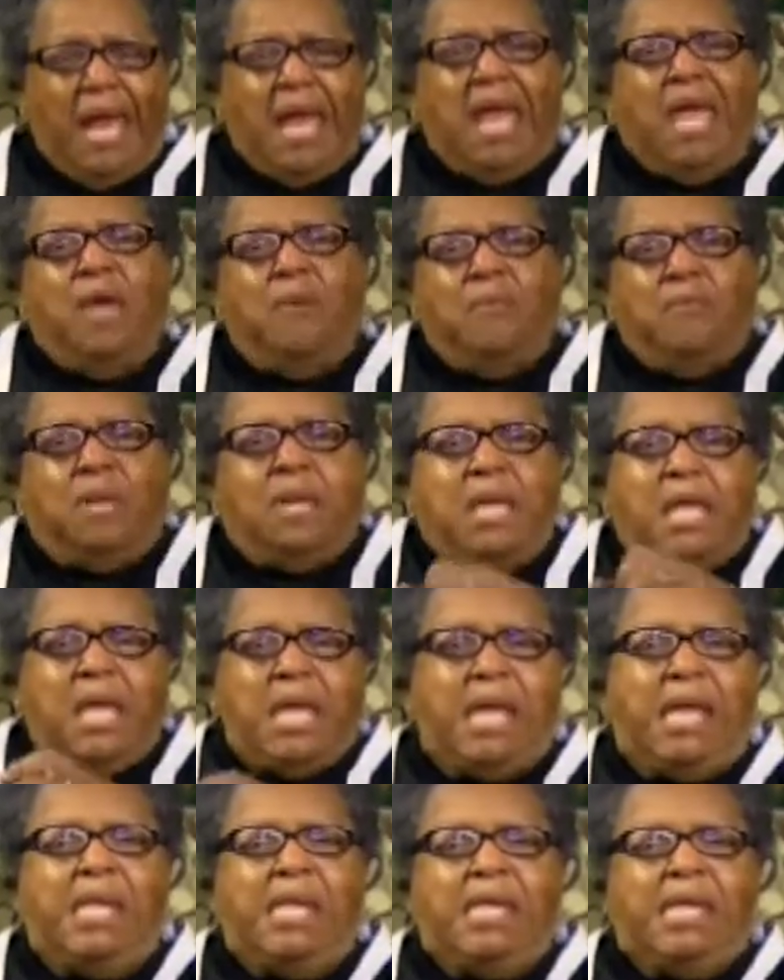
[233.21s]
He would
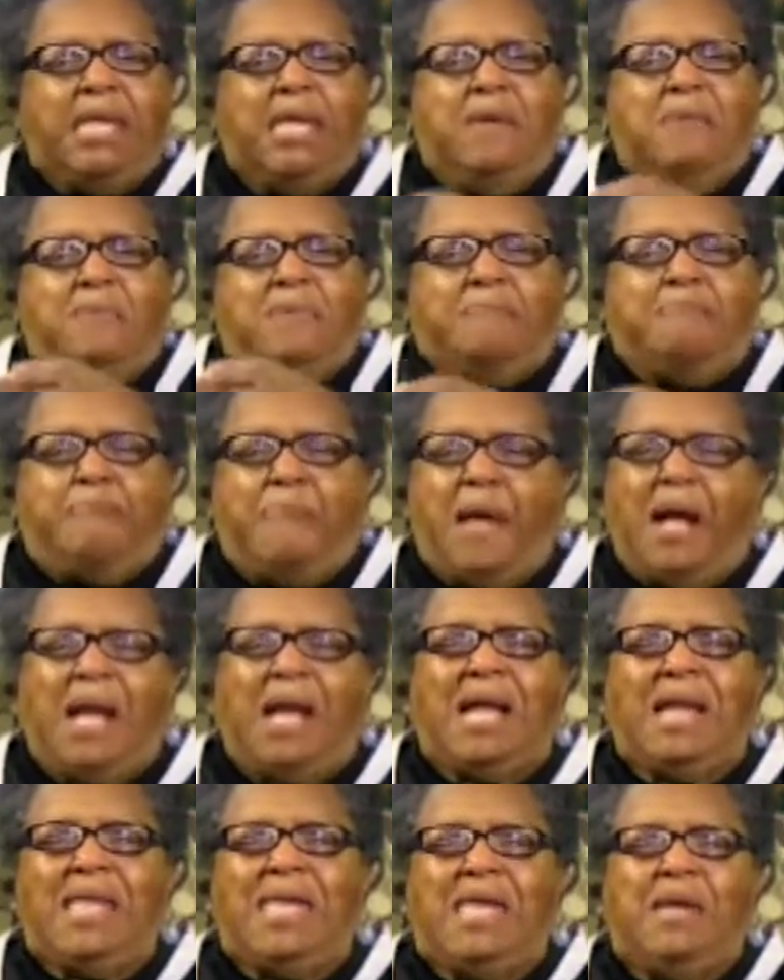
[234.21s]
eat, he would
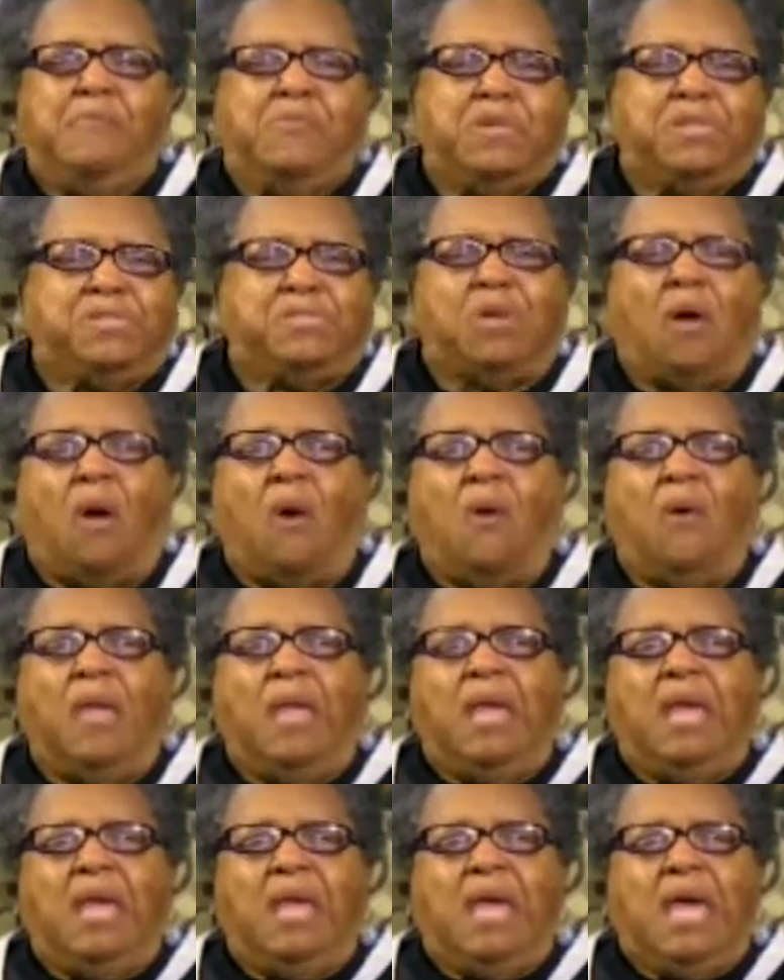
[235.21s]
party, he would
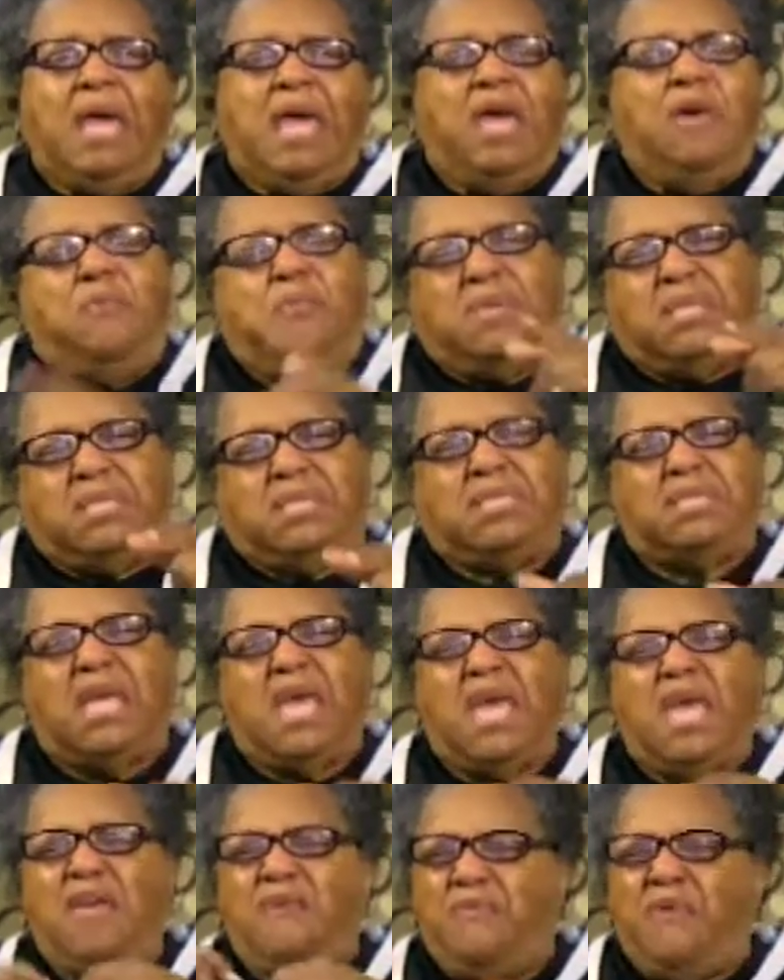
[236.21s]
talk, he would
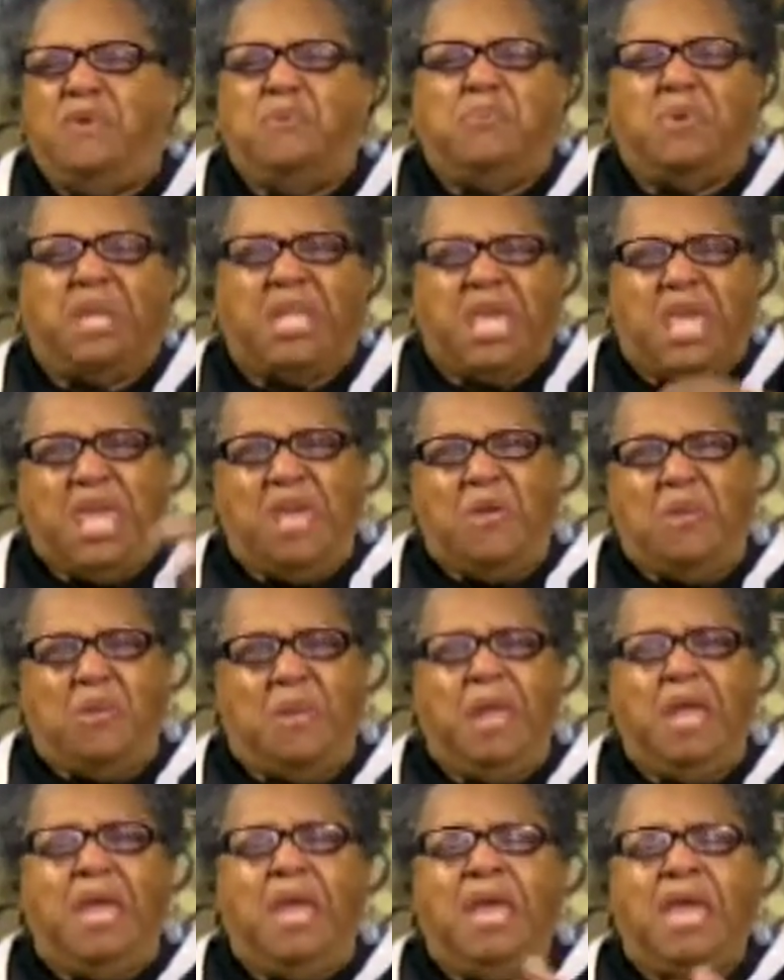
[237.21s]
save, he would
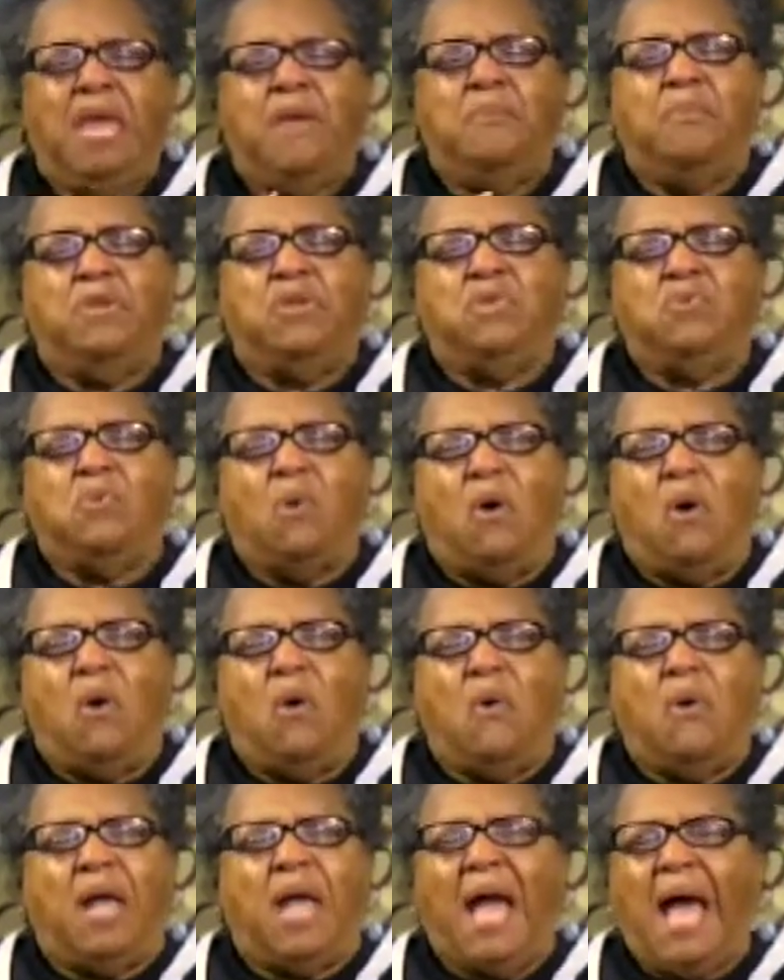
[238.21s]
heal, he would do
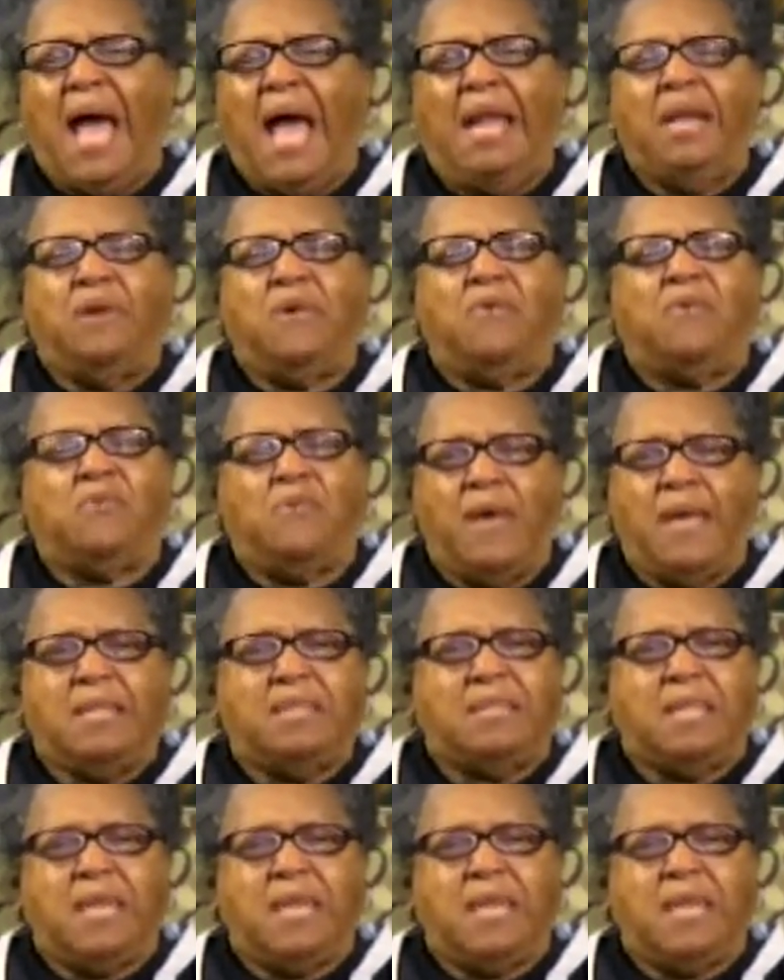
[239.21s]
all kind of great